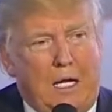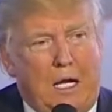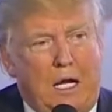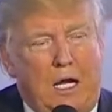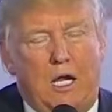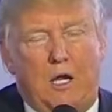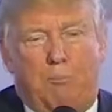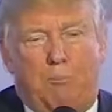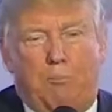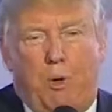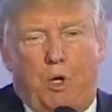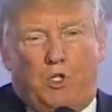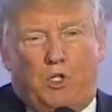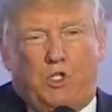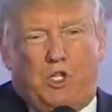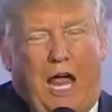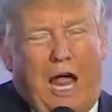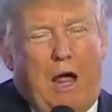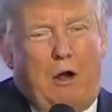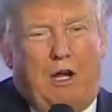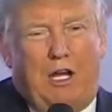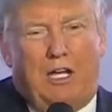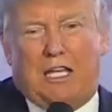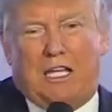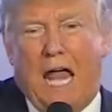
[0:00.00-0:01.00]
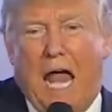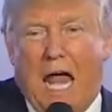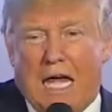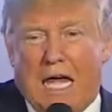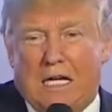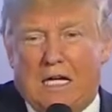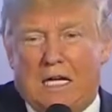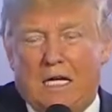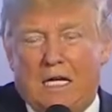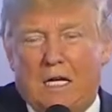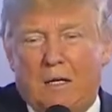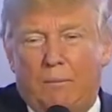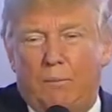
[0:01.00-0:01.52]
He puts out a date.
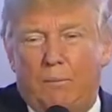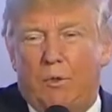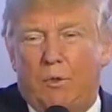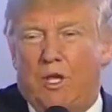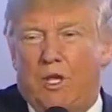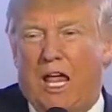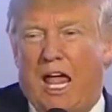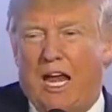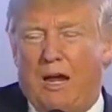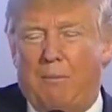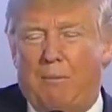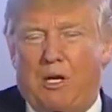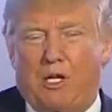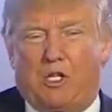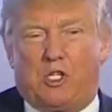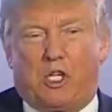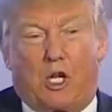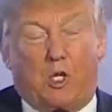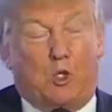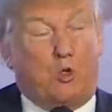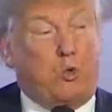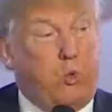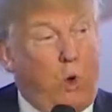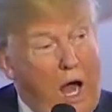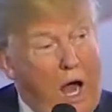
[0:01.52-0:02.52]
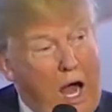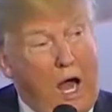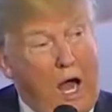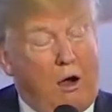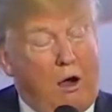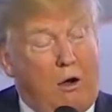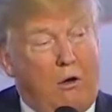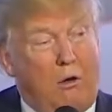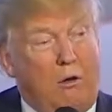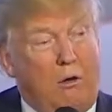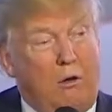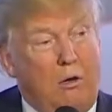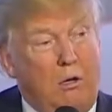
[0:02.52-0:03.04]
The enemy says,
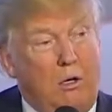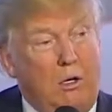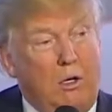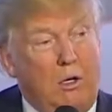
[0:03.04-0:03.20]
wow.